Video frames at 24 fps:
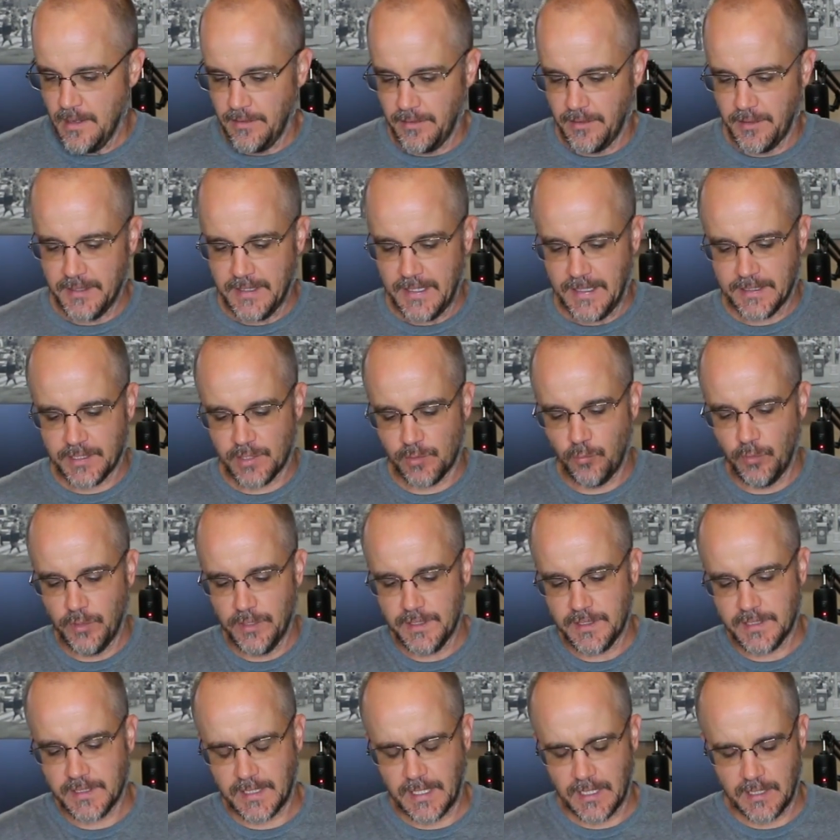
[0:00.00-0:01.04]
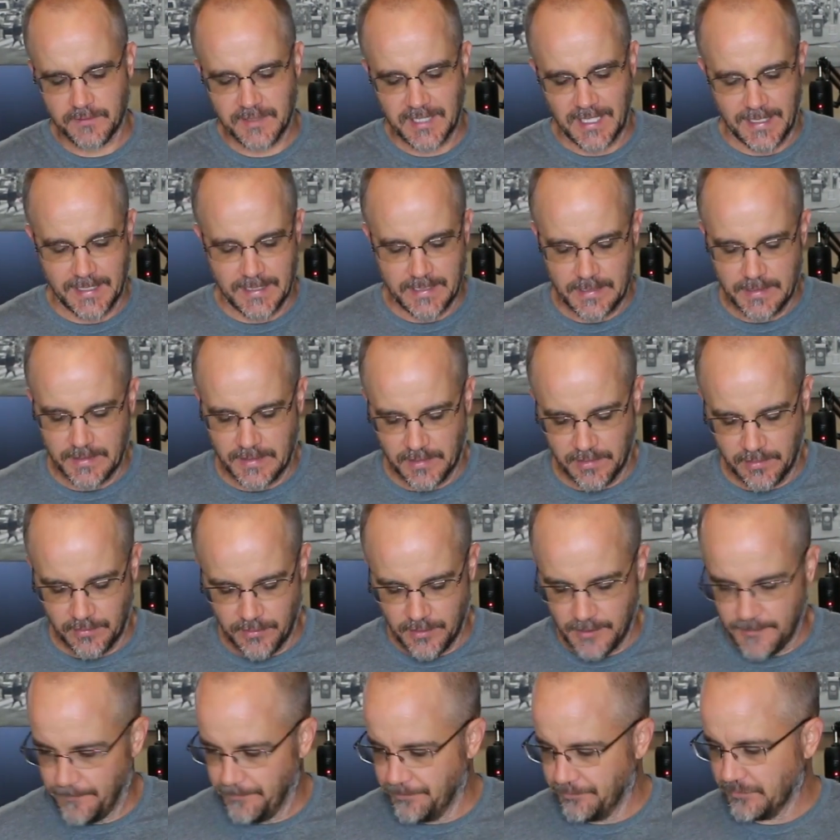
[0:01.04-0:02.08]
The next ones kind of tie into
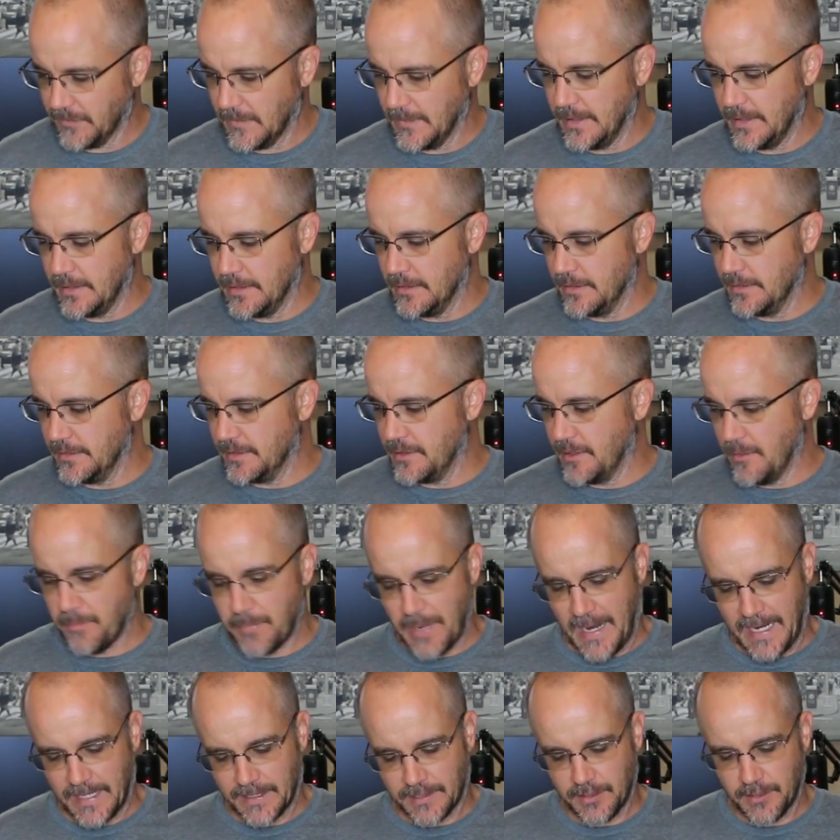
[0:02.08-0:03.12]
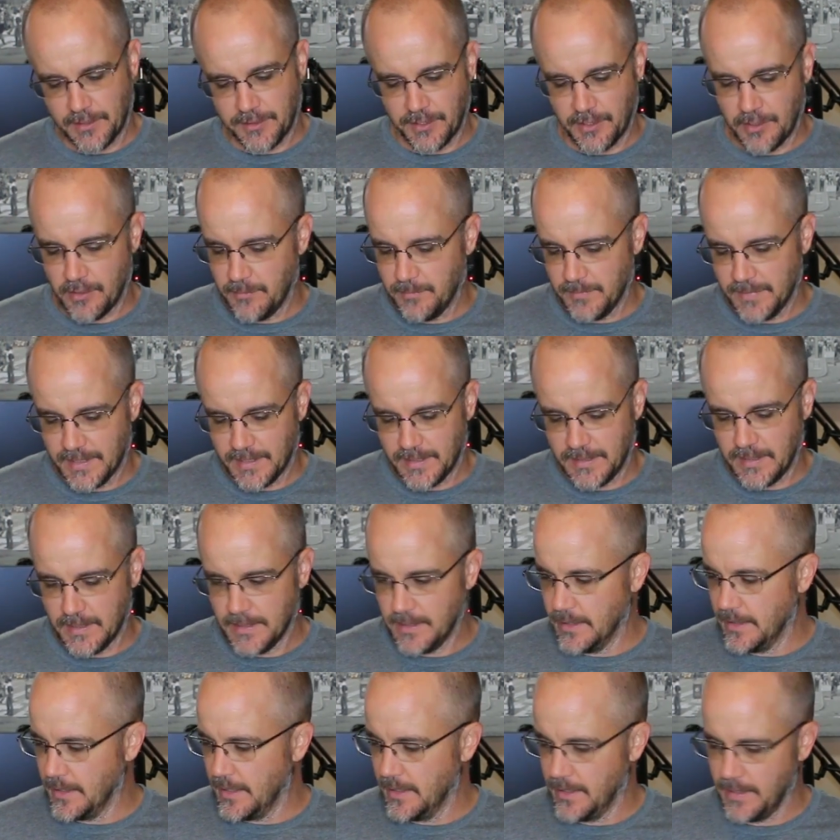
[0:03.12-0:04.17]
it is the backyard
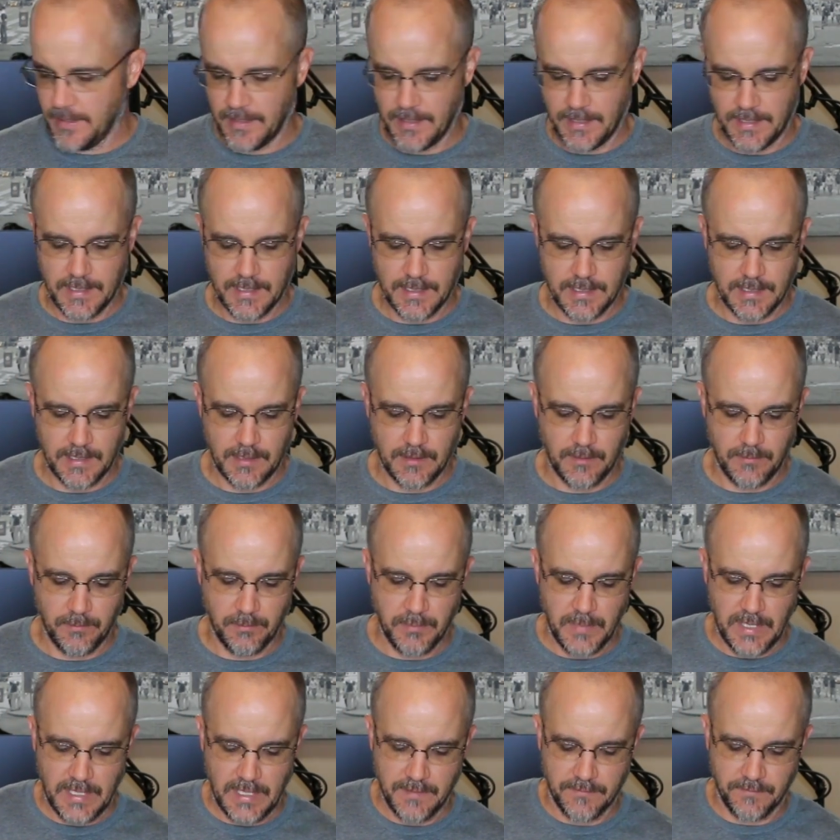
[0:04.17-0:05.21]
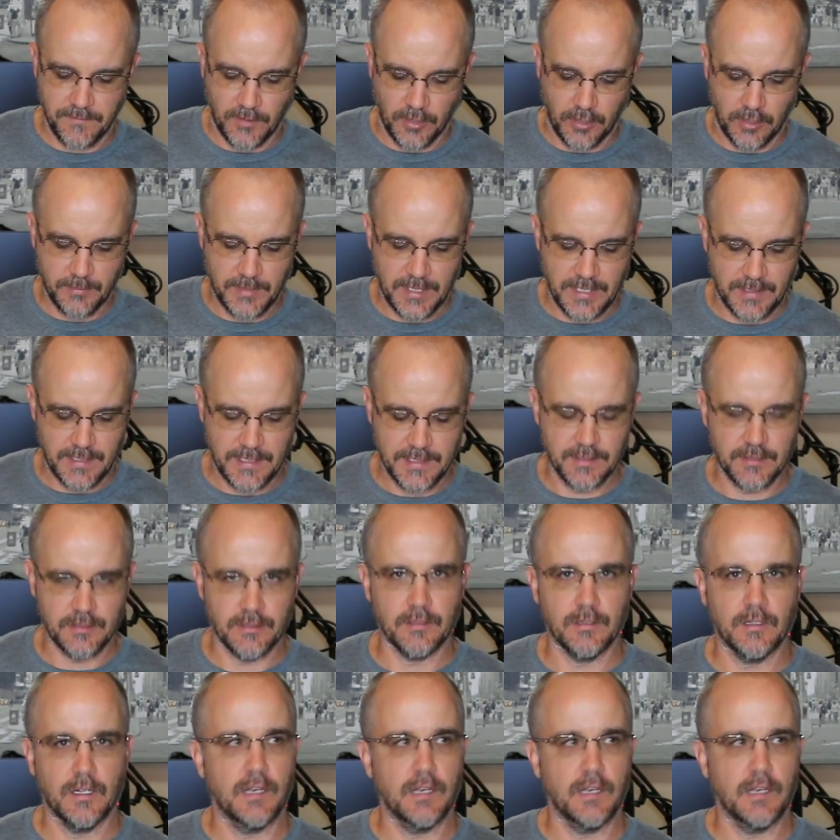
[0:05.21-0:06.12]
homestead and mini farming. These are